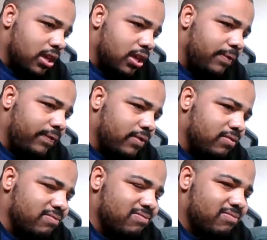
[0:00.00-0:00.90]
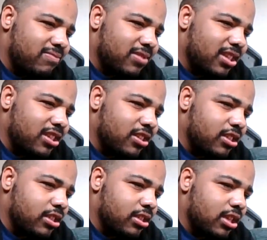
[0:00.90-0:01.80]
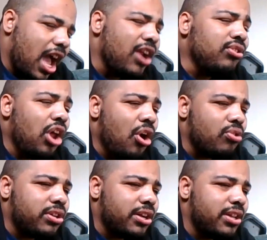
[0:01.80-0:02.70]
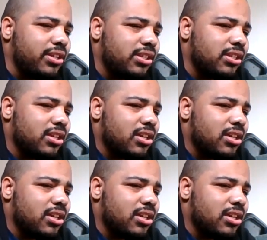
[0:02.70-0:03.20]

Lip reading: If, I don't know, because